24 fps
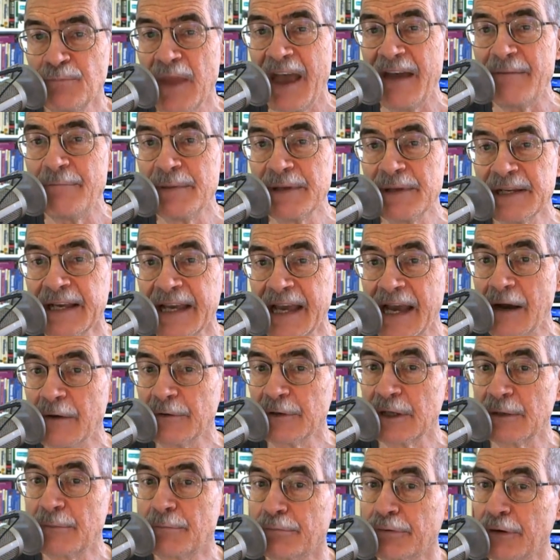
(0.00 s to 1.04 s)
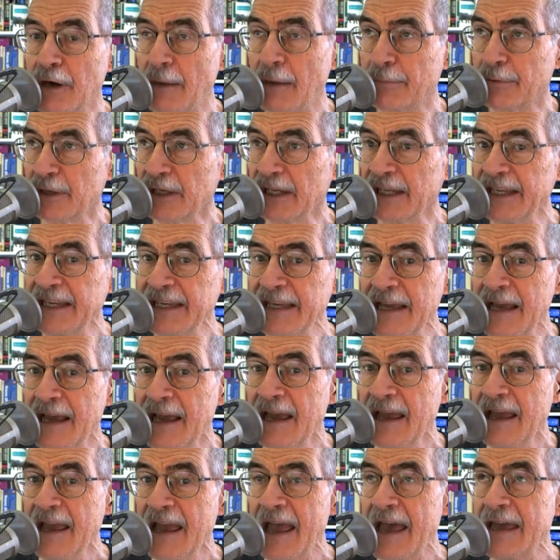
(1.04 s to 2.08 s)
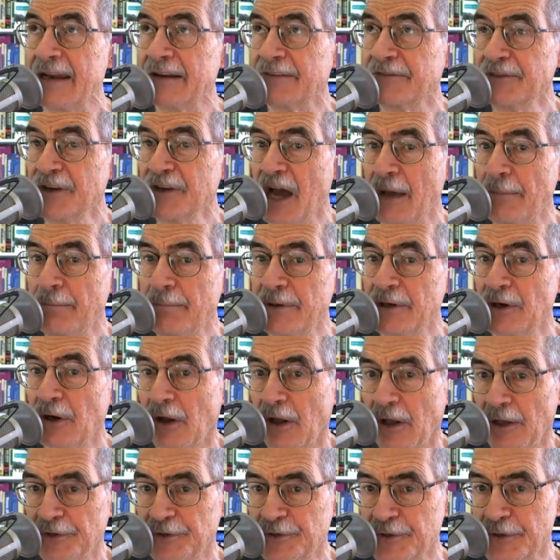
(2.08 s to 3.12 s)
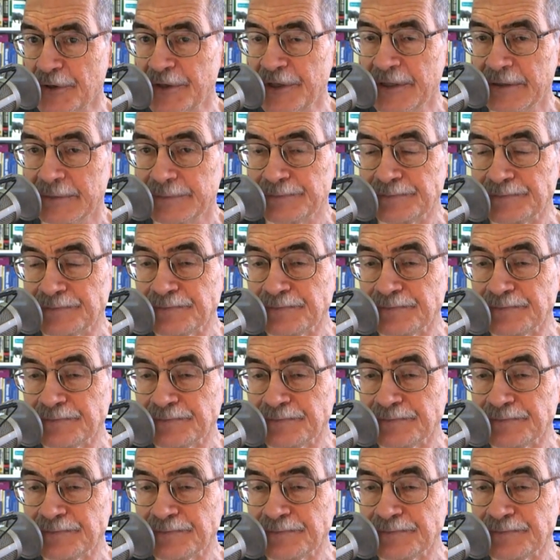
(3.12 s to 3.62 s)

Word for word: have been counted properly and have not been altered.